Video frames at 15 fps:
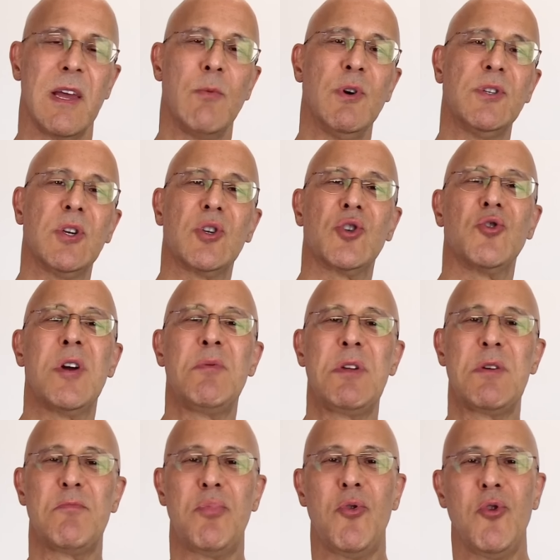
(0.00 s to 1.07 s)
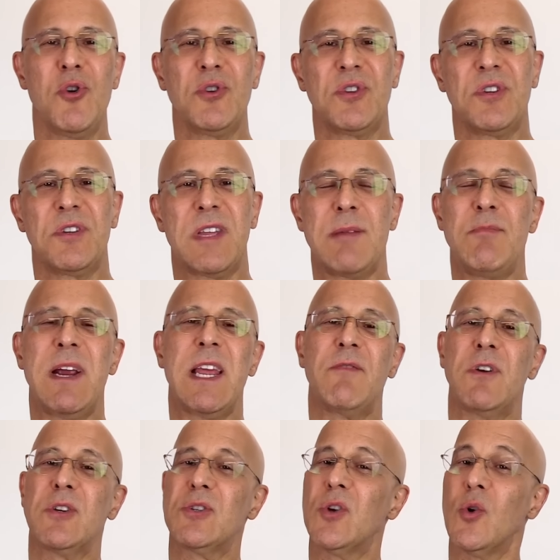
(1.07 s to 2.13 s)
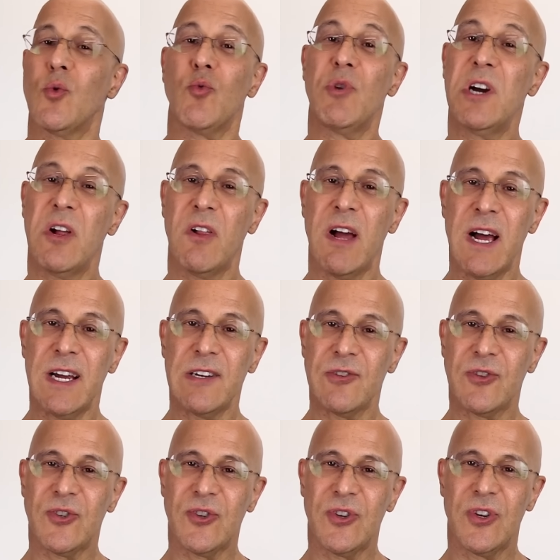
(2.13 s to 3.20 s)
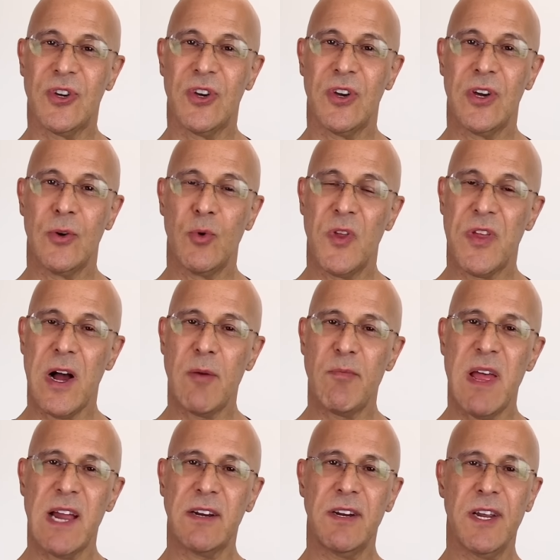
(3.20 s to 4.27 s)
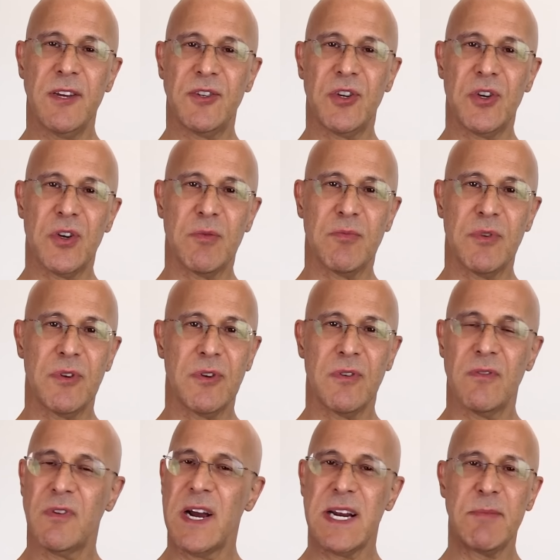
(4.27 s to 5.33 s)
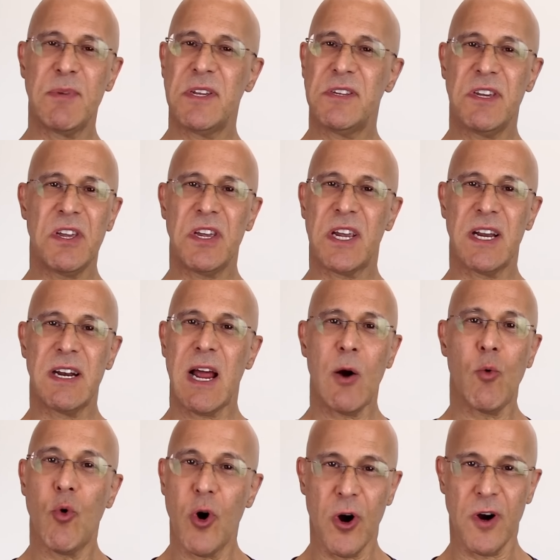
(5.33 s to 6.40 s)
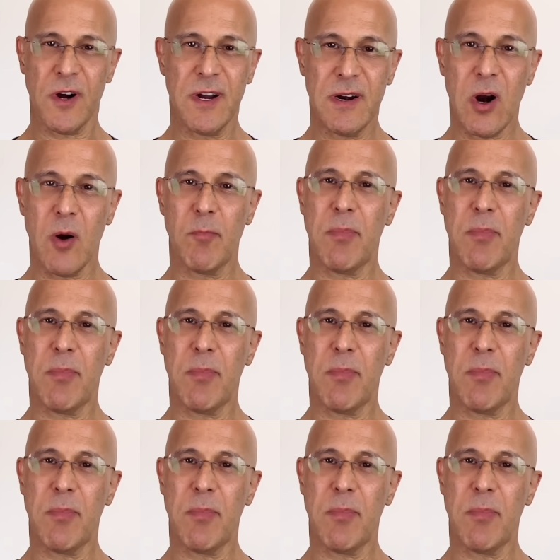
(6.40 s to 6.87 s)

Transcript: And what's extremely important that many of us don't realize, without magnesium, vitamin D cannot work in our